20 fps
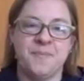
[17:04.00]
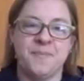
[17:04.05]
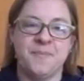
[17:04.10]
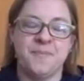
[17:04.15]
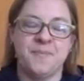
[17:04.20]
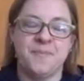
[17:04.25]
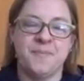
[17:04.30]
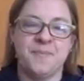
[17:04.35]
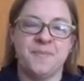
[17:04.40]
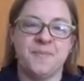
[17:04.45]

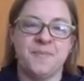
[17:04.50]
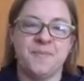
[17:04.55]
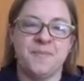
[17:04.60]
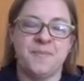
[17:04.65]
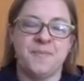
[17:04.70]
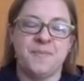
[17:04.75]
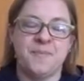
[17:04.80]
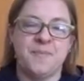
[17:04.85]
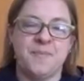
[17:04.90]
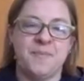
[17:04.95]

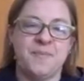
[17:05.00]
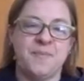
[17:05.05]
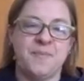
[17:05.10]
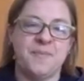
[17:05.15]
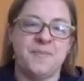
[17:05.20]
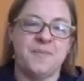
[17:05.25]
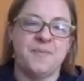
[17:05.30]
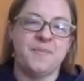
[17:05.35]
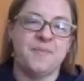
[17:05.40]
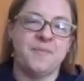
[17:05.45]

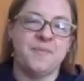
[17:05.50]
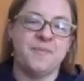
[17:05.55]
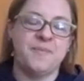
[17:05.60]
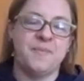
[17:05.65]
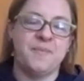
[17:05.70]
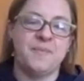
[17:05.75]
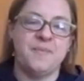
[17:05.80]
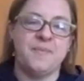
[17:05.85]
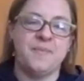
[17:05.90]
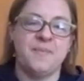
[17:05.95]

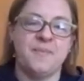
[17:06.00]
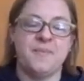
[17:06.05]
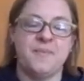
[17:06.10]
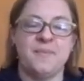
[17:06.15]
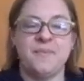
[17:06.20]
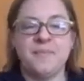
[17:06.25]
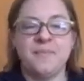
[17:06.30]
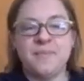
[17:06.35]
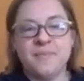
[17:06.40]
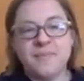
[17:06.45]

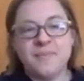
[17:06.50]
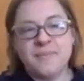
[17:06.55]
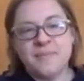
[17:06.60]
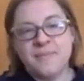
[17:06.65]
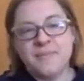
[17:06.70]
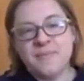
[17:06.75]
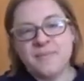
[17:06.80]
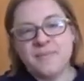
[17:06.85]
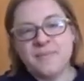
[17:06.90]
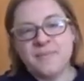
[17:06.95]

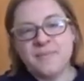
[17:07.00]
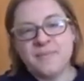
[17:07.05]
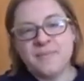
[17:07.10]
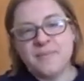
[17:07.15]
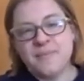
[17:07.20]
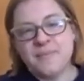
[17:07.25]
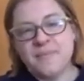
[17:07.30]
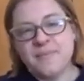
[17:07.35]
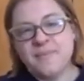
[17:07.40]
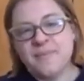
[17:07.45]

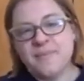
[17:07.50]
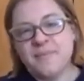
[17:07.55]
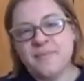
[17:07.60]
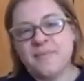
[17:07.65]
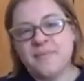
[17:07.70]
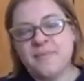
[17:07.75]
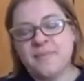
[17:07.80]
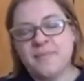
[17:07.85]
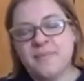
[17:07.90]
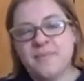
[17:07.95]

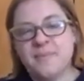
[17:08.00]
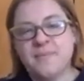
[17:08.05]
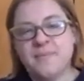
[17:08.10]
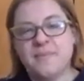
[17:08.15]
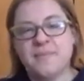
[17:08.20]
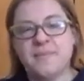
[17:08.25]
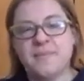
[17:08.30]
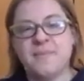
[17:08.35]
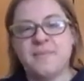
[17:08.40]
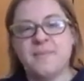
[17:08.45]

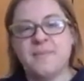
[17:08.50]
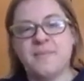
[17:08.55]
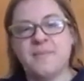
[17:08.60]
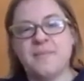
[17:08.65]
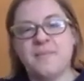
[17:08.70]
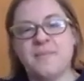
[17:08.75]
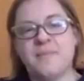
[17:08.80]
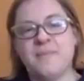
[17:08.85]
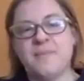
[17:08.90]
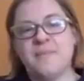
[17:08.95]

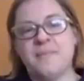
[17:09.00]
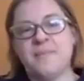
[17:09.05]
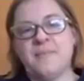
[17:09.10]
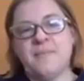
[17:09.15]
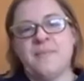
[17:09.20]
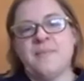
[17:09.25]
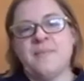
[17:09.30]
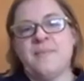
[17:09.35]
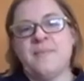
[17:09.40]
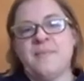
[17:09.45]

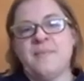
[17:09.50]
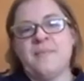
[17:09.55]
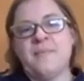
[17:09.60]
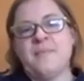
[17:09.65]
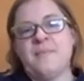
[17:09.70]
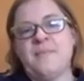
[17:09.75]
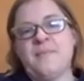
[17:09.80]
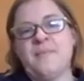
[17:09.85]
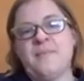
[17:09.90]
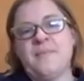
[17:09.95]

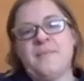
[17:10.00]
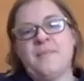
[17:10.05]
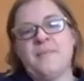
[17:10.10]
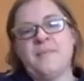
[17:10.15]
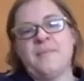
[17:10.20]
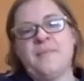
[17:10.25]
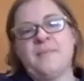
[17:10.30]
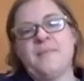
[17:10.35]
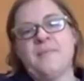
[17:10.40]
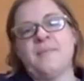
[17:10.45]

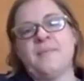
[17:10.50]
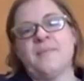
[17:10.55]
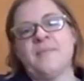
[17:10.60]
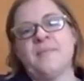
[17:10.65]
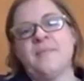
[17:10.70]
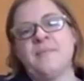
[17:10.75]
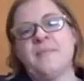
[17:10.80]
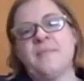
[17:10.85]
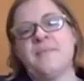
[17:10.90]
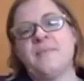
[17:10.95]

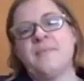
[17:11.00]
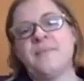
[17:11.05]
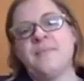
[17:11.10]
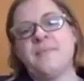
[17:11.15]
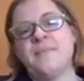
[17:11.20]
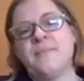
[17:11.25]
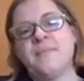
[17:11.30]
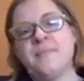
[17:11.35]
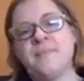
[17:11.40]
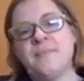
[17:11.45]

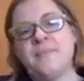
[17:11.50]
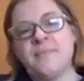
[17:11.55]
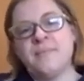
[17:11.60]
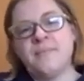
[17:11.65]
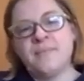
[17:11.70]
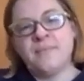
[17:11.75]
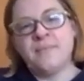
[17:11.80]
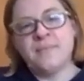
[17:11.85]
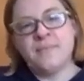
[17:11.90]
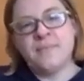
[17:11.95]
[no speech]